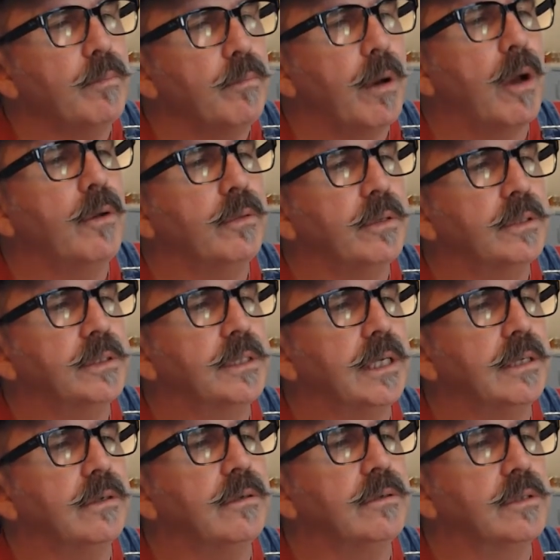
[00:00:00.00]
both
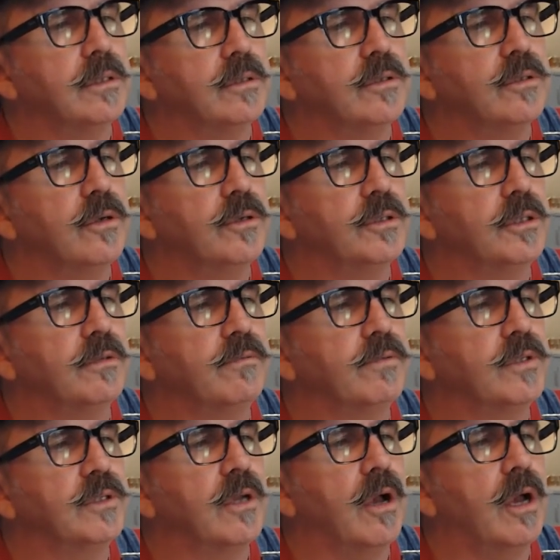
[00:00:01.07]
signals and searches
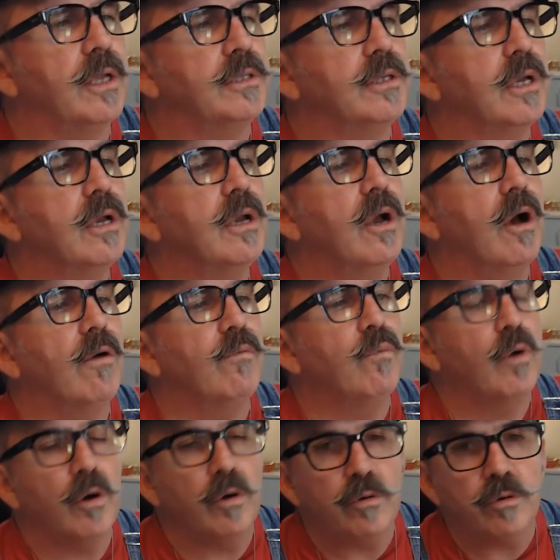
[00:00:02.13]
for signs of
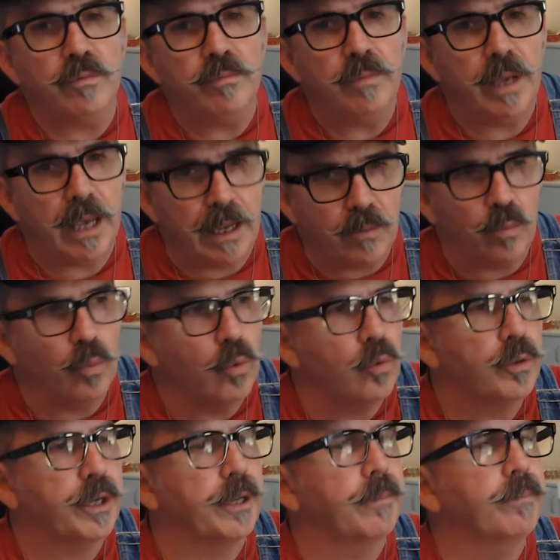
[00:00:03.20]
welcome and
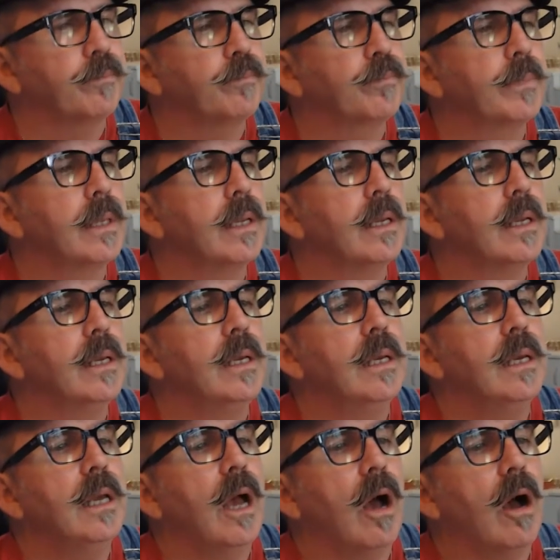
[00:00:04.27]
warning.
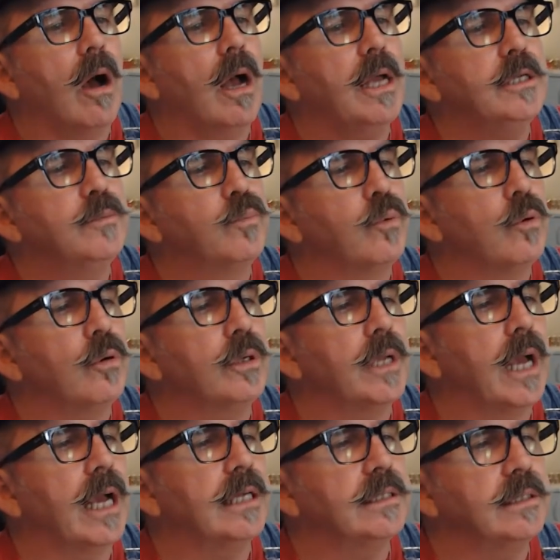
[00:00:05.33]
Eyes
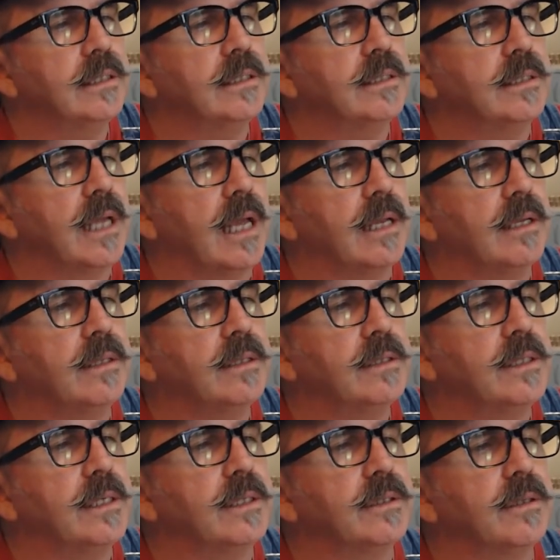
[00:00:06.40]
broadcast the state of the
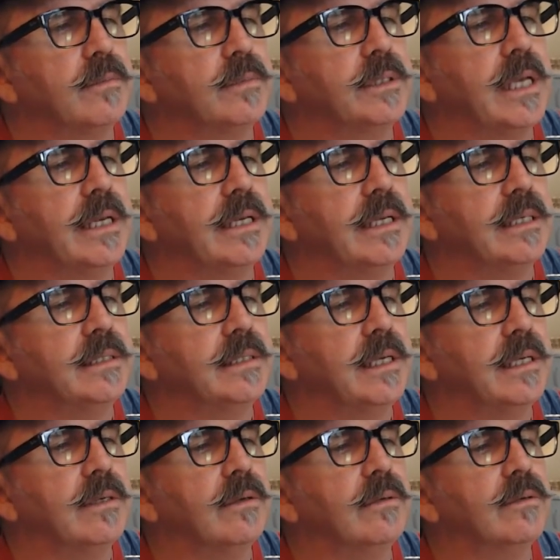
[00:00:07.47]
system, sending
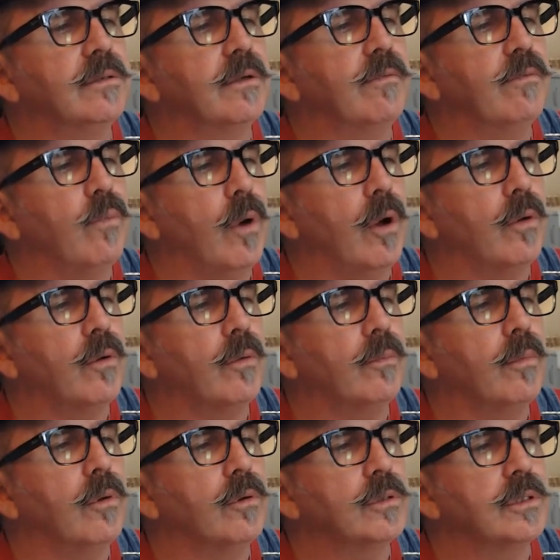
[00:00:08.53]
signals of
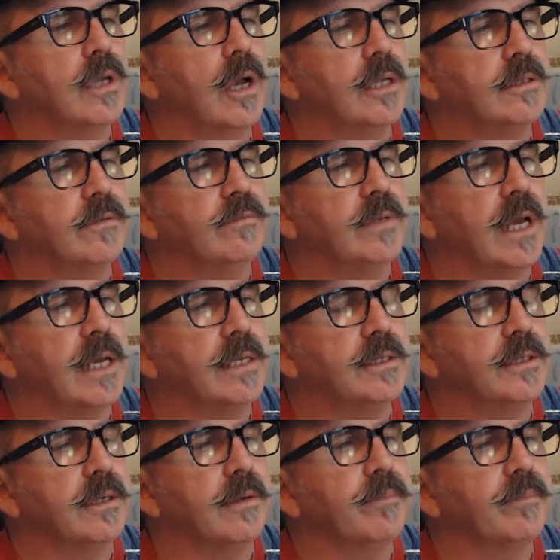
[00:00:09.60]
welcome or signs of danger.